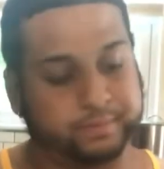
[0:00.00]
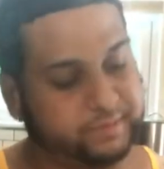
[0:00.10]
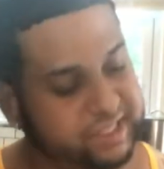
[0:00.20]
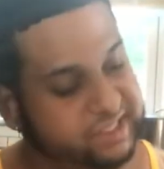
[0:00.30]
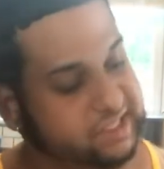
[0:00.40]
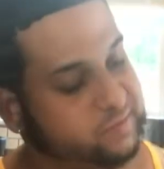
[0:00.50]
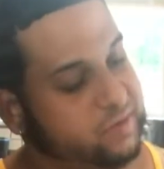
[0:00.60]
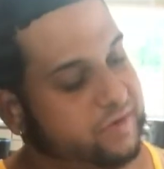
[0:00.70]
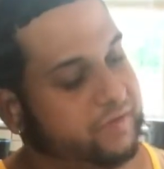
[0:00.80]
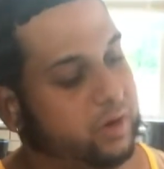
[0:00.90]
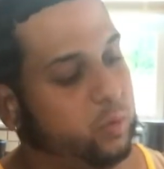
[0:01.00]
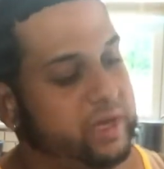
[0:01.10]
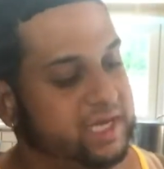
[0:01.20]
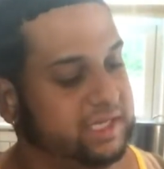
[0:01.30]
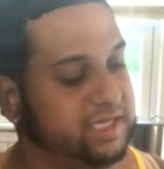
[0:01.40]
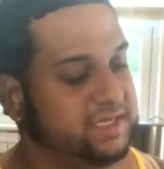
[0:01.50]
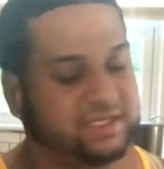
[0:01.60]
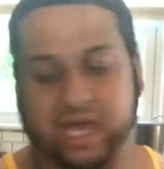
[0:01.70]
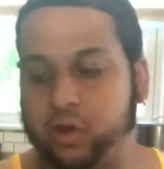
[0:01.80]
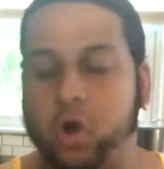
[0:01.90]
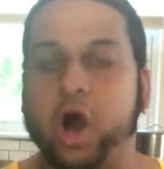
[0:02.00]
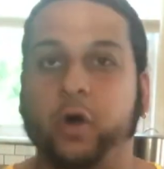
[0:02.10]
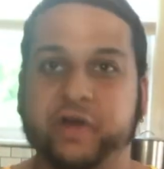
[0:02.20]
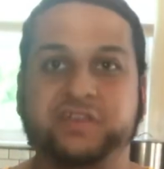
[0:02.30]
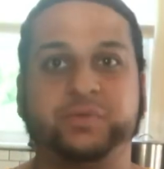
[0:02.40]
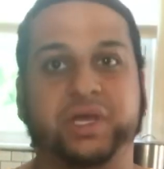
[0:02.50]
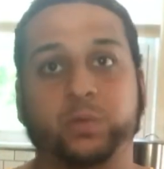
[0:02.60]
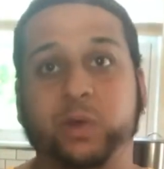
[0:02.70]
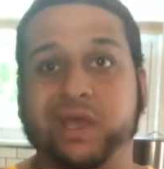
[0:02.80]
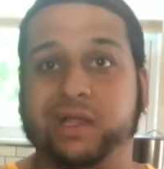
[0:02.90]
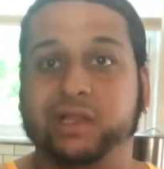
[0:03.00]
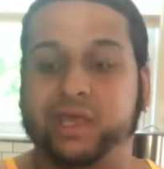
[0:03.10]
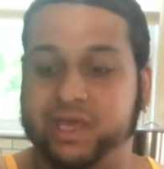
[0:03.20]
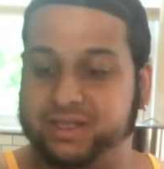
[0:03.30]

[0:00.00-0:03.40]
This is one of our weeklies. That'll always be a weekly.